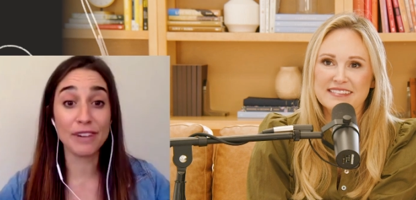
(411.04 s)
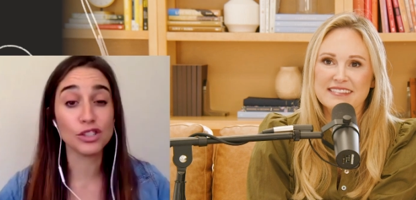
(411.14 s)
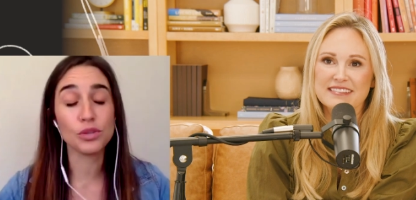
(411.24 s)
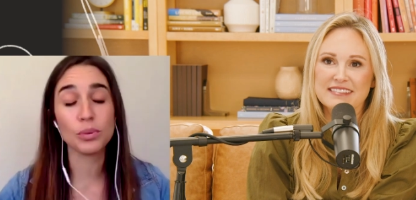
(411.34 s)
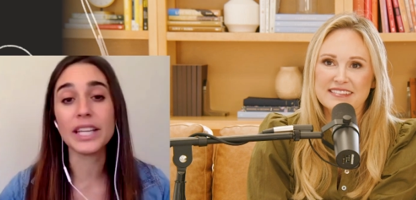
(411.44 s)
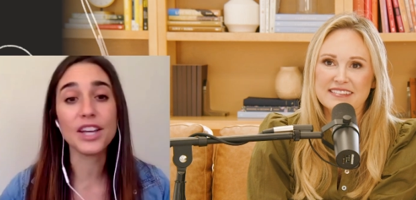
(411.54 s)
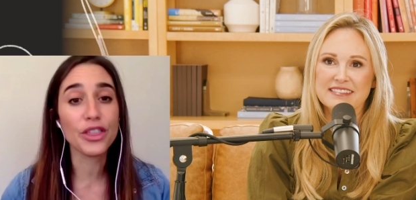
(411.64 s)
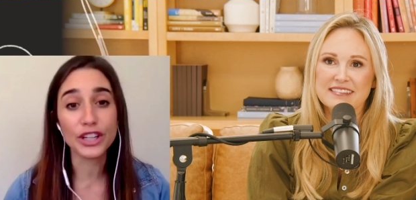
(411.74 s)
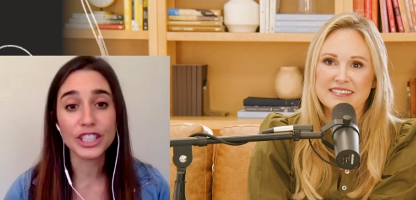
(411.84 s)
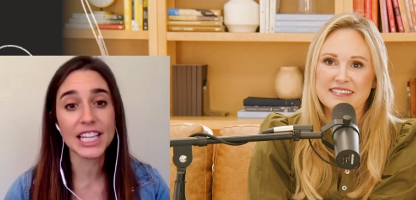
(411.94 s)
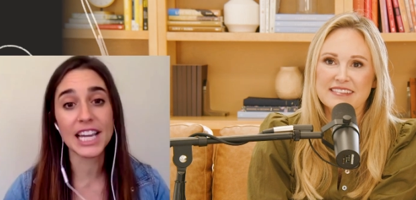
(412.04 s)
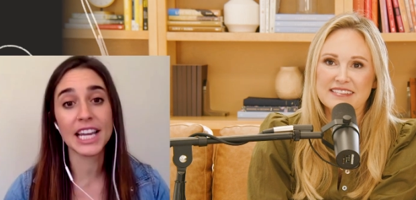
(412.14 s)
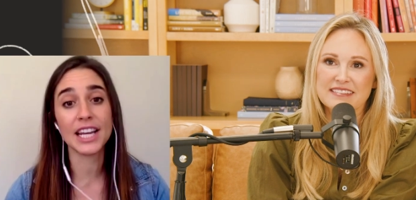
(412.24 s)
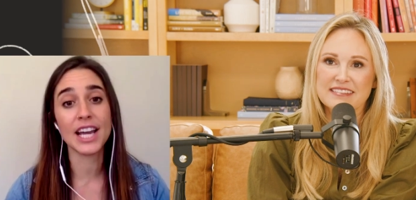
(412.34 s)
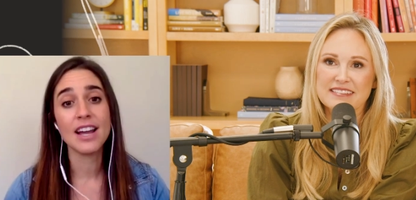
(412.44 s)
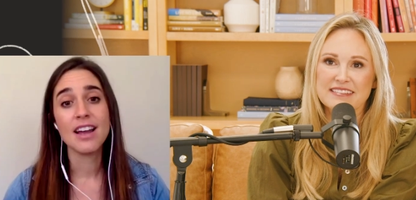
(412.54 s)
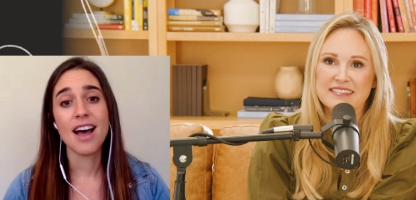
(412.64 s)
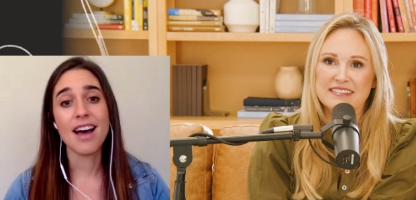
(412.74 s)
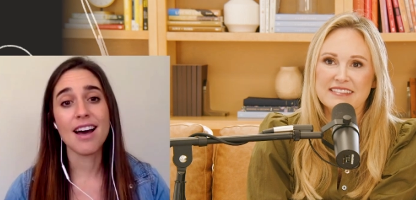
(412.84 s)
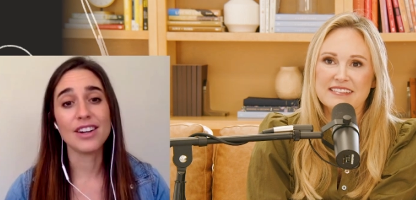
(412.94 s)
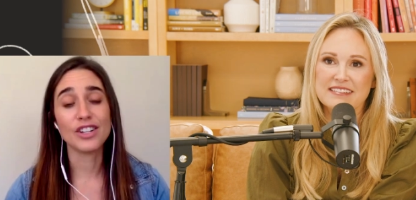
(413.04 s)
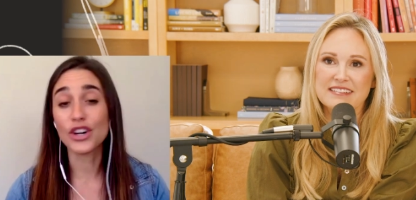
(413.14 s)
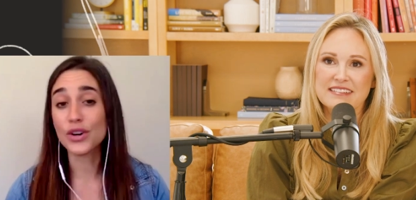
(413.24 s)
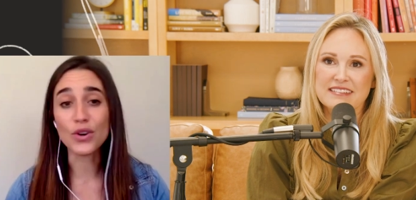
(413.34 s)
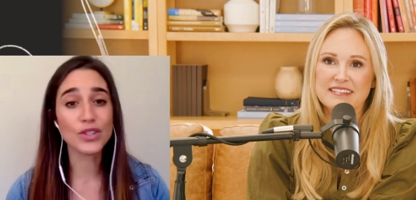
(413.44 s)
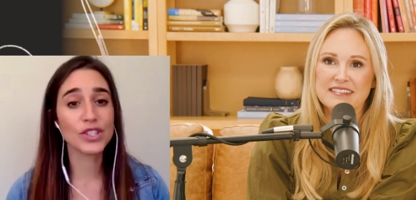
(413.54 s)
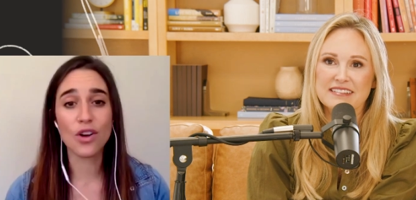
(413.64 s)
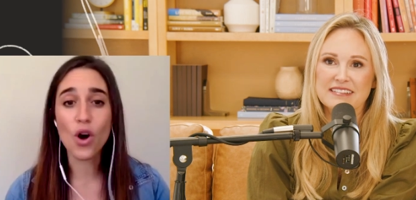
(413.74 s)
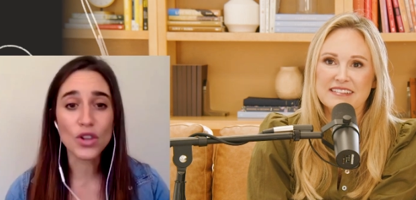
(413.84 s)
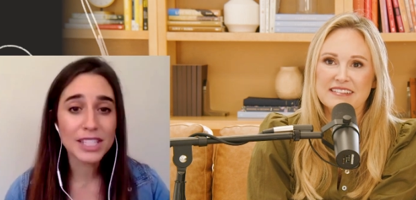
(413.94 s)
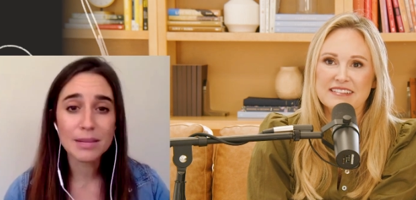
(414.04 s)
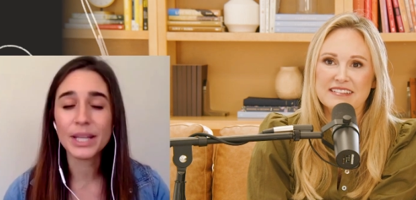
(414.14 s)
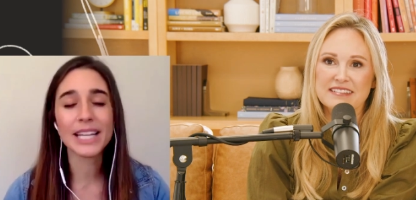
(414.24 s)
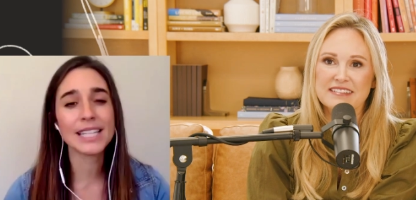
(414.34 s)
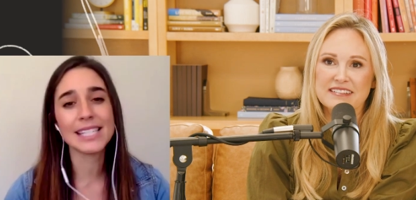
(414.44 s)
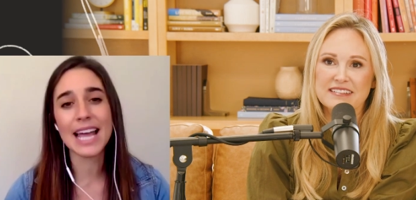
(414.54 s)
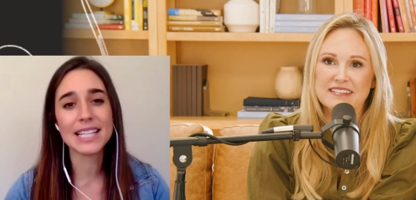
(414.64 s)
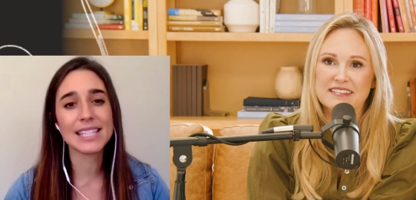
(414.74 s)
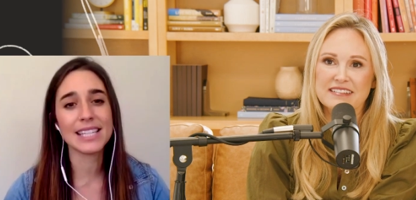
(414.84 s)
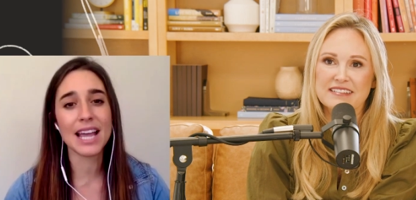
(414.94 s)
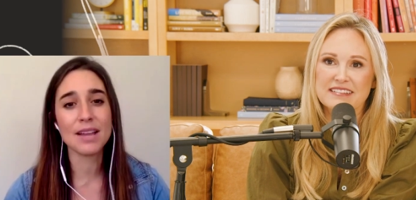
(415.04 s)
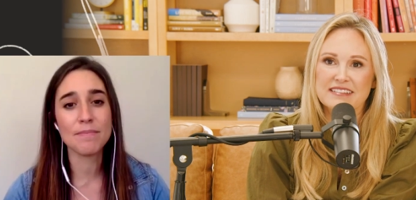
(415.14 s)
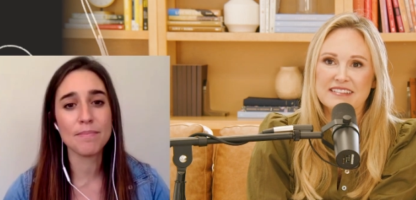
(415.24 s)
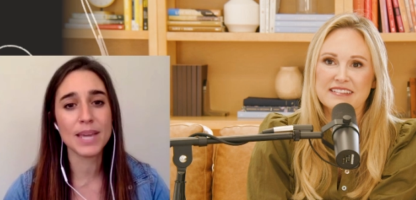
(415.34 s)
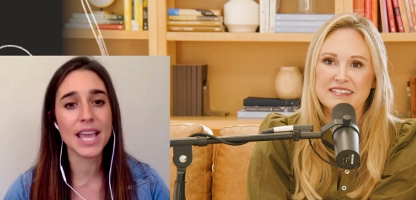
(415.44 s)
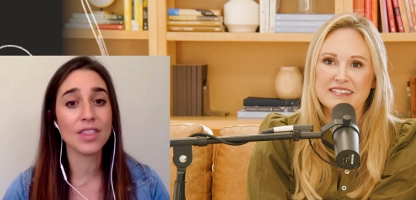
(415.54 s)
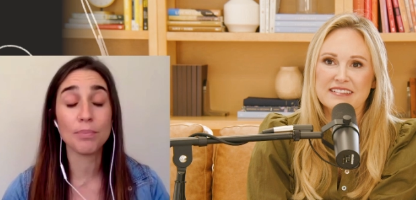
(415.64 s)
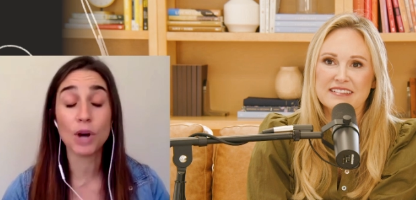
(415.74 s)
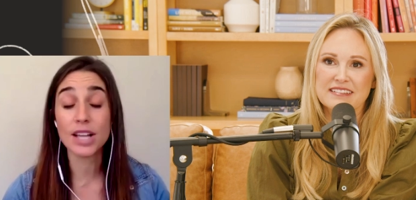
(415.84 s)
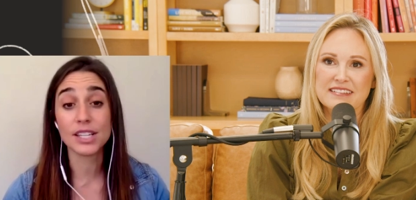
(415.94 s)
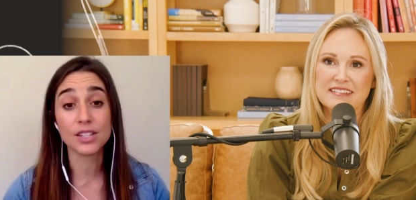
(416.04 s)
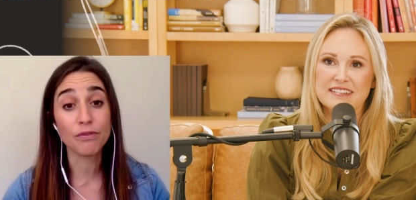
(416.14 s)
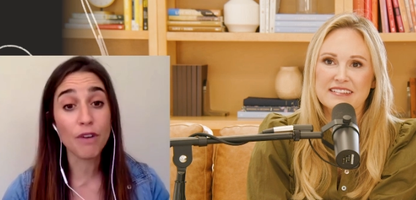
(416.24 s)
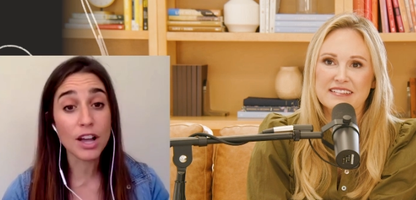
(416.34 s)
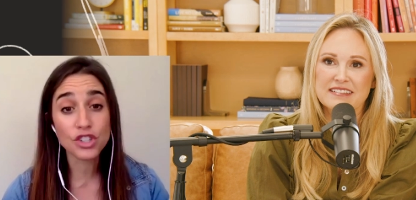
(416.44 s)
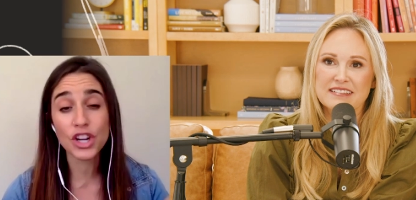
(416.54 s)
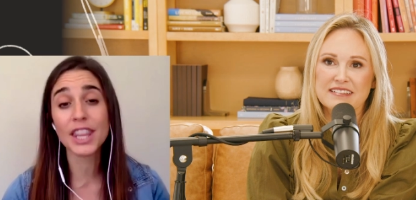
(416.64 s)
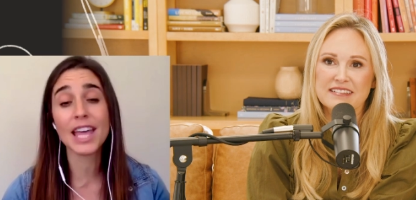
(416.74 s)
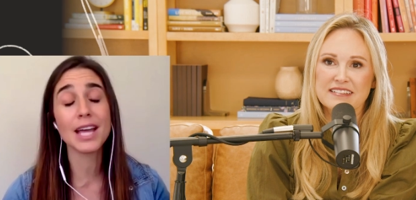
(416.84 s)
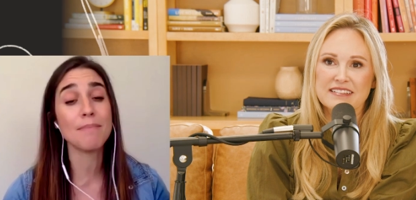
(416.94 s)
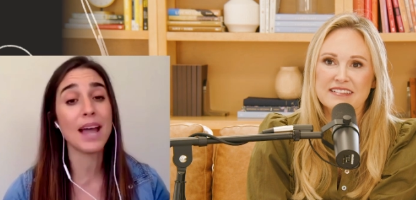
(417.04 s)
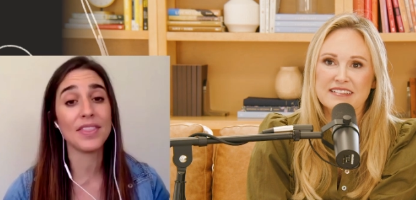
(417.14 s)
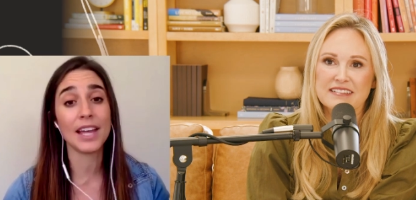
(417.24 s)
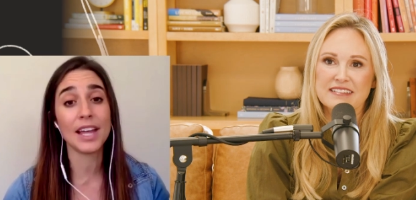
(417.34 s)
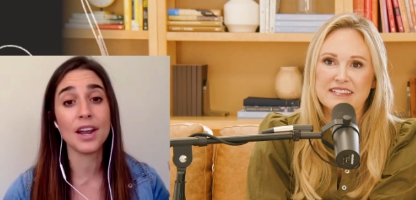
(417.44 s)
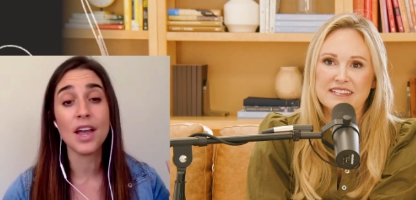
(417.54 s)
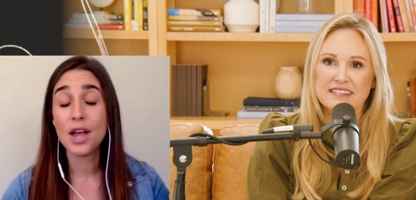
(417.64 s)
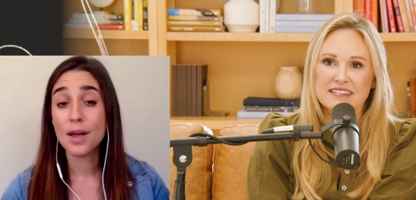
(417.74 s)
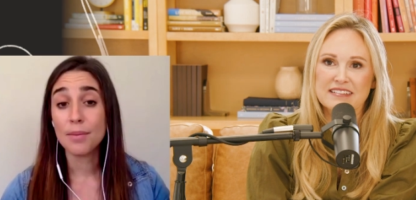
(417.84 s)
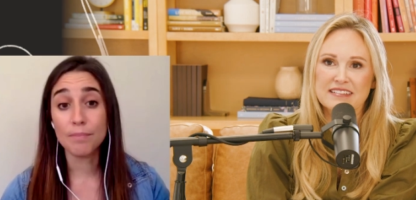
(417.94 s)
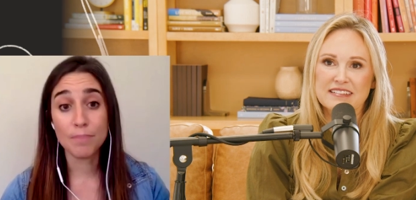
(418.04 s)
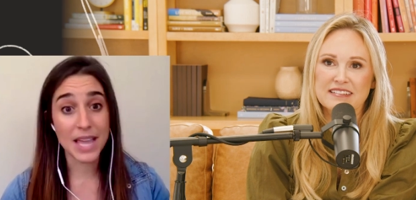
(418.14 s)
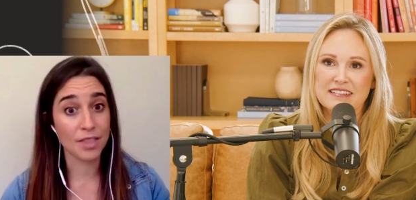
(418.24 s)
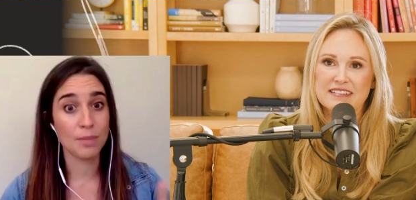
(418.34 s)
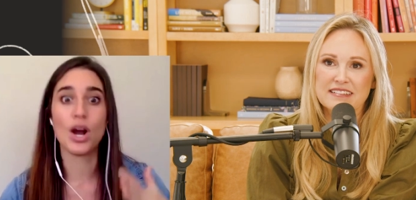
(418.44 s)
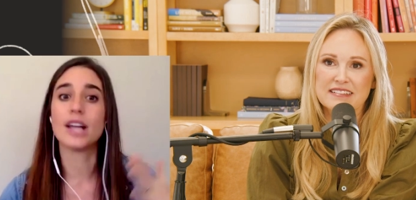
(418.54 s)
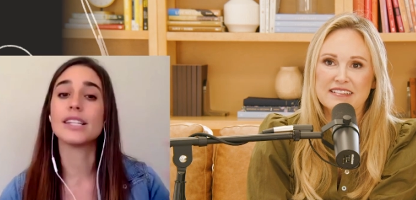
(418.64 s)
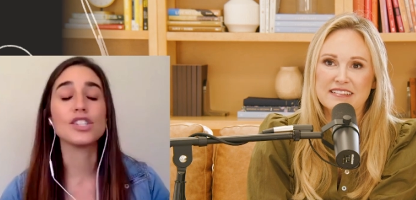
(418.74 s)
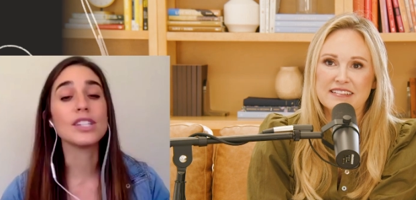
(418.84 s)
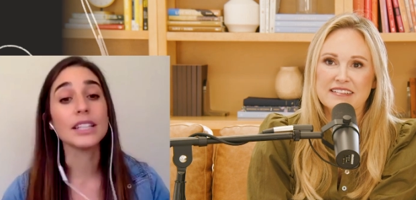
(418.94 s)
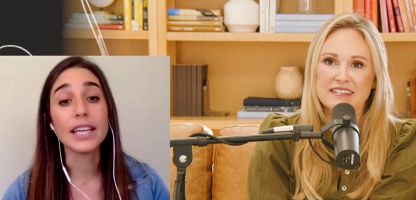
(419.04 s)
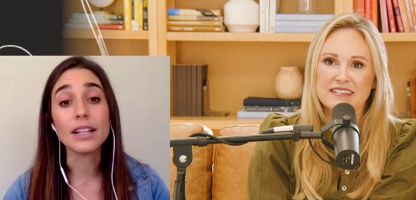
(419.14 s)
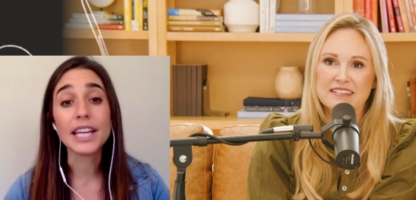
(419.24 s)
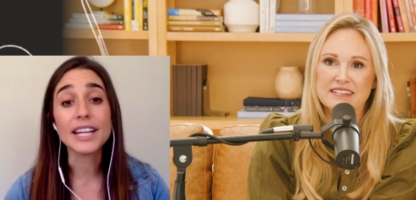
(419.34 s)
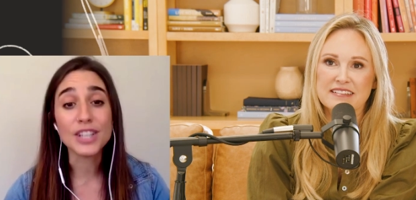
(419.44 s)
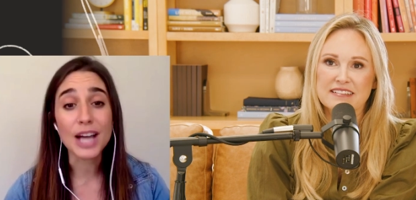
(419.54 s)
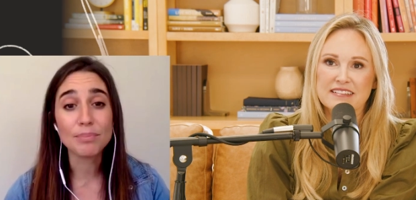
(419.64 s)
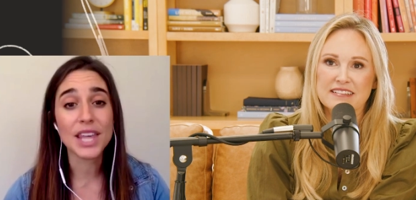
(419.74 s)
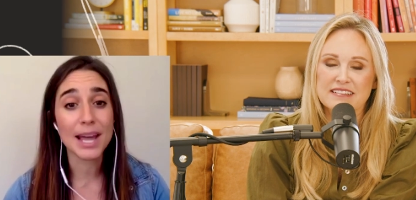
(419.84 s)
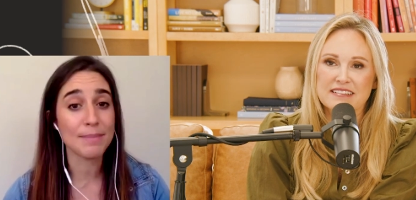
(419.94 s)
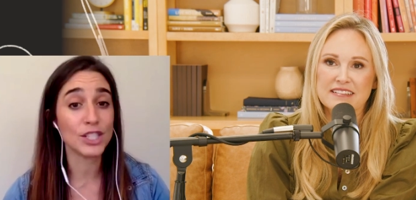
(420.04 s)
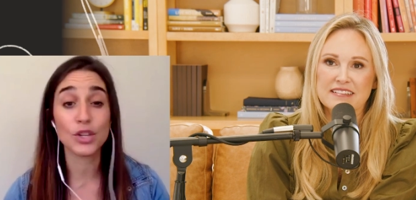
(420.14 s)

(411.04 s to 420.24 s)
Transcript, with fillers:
Speaker 1: eventually 13 uh, girls all sibling sets and began the process of fostering them and then began the process to legally adopt them. And